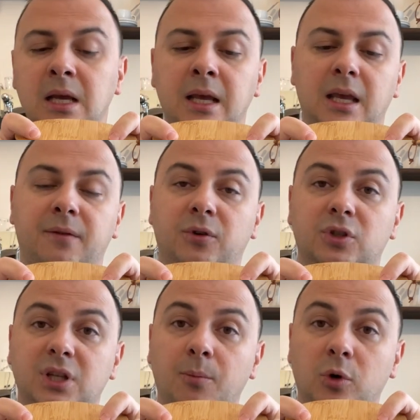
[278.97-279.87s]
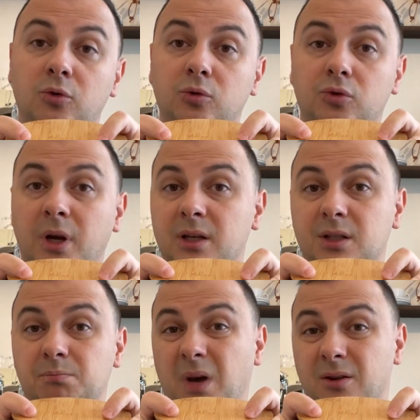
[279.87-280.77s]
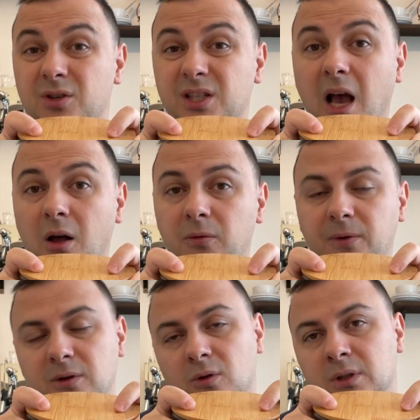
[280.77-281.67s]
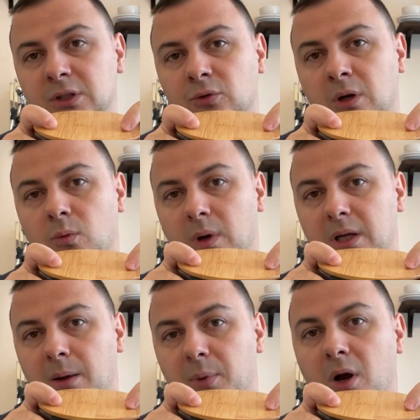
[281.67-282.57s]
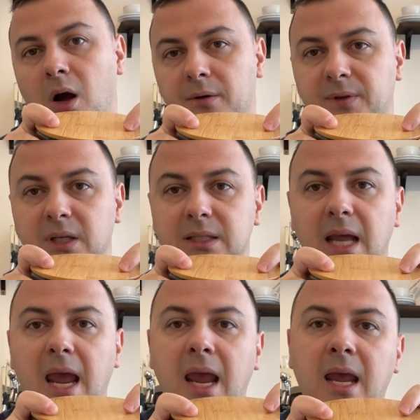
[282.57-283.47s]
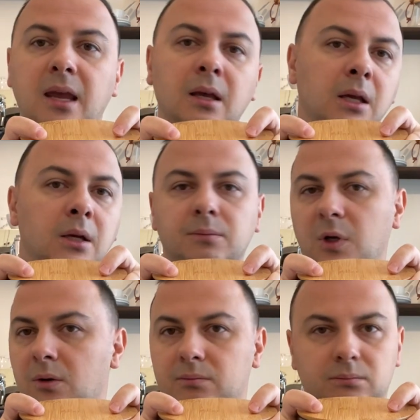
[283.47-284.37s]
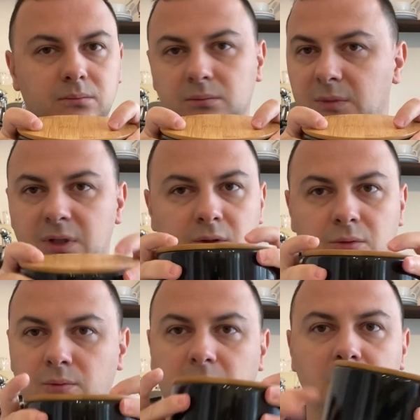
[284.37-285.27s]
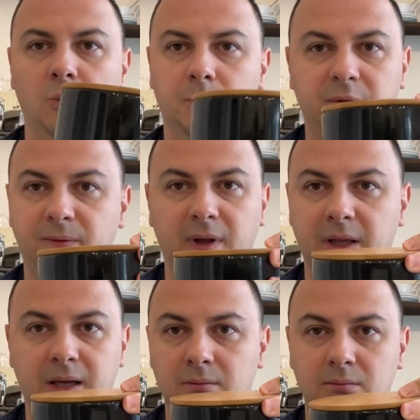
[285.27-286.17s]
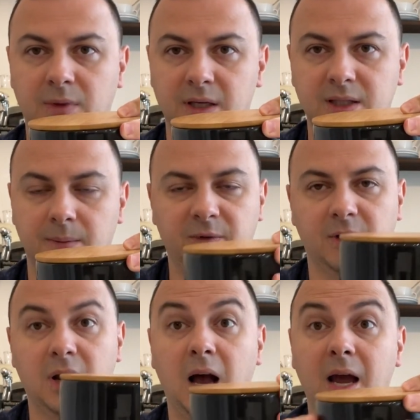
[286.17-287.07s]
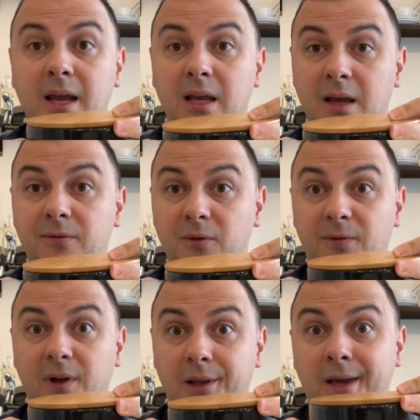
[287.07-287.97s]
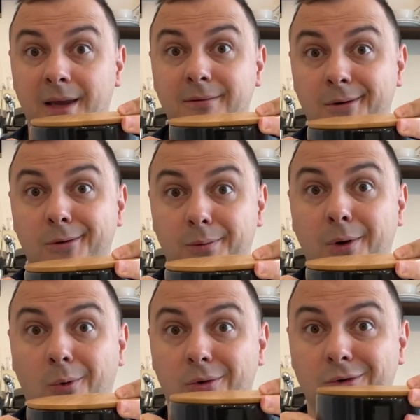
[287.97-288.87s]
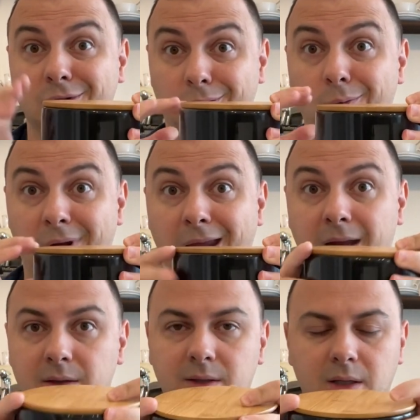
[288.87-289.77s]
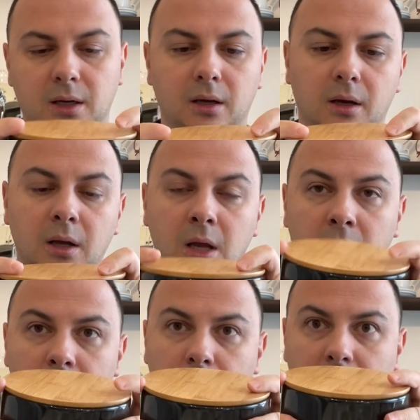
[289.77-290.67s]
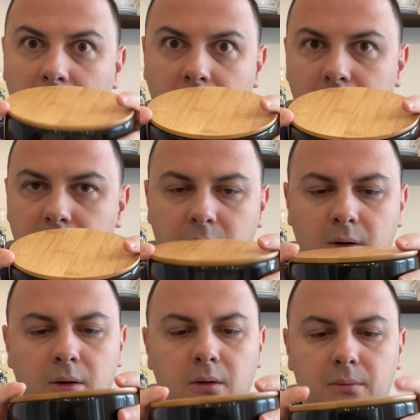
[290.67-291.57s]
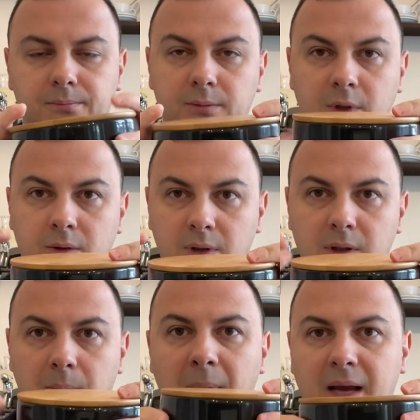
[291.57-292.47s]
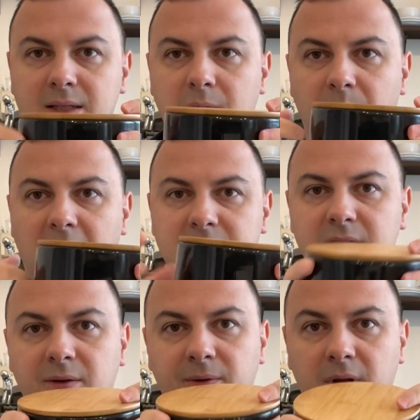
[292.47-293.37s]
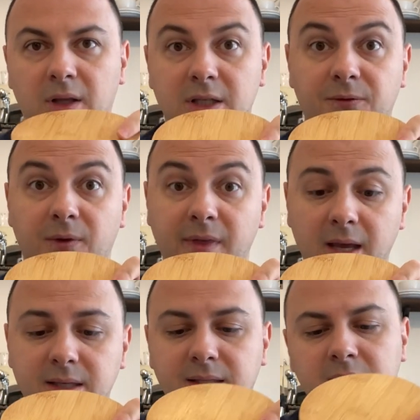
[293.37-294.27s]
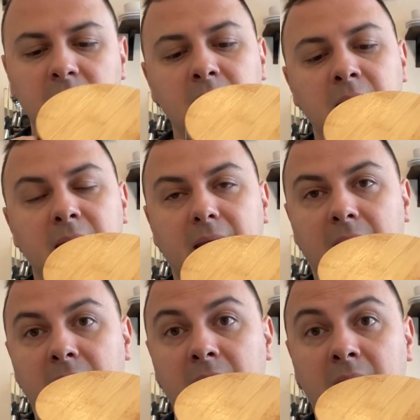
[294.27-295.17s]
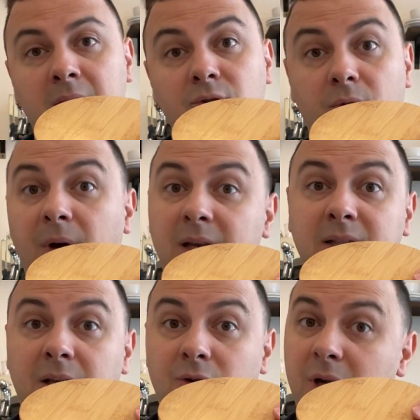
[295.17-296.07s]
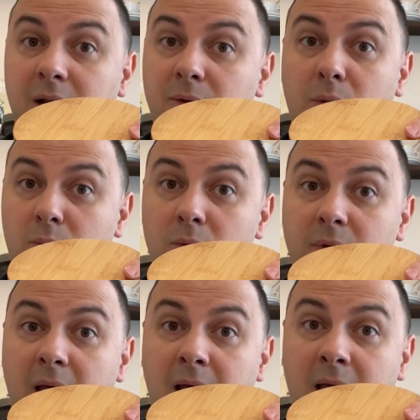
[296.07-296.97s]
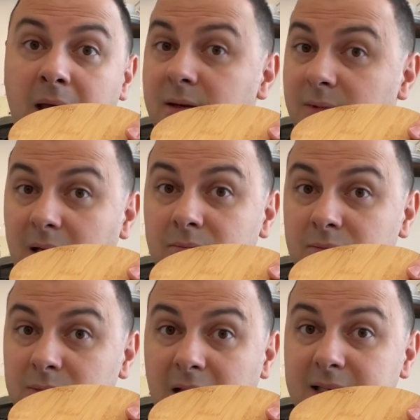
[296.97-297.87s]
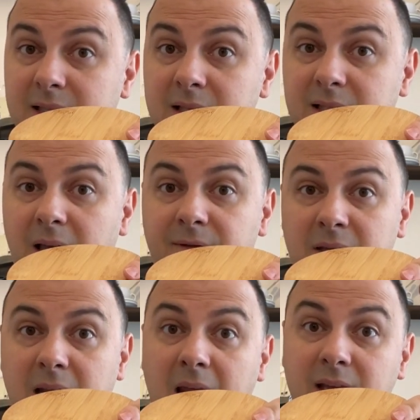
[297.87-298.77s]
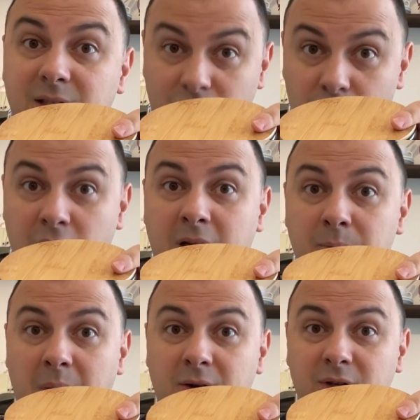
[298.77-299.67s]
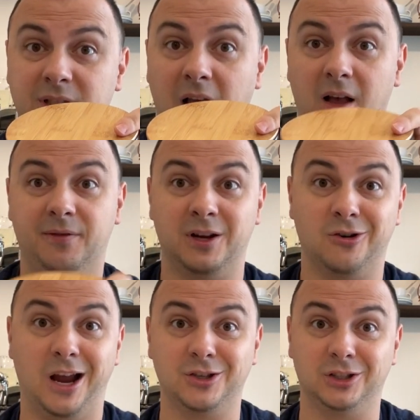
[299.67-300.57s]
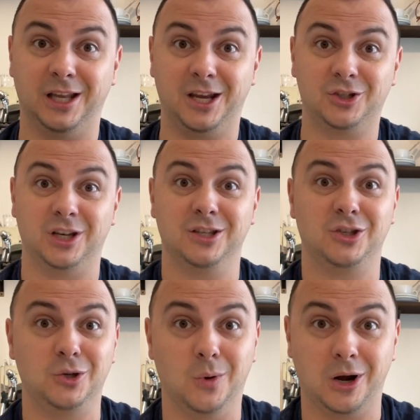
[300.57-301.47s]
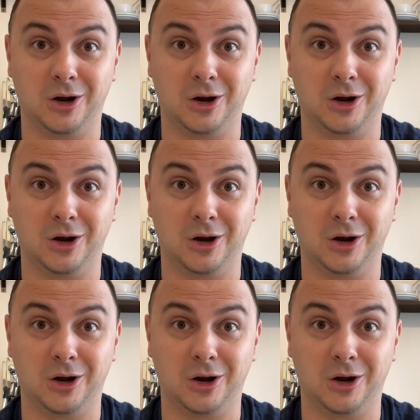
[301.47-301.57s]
If you're someone who drinks by yourself and you only drink 1 cup of coffee a day, you really won't be filling this up very high. If you fill it, 3/4 of the way to where your, the max capacity fill is for this, and you're finding that you're getting through that in less than 7 days and you're drinking by yourself, congratulations, you are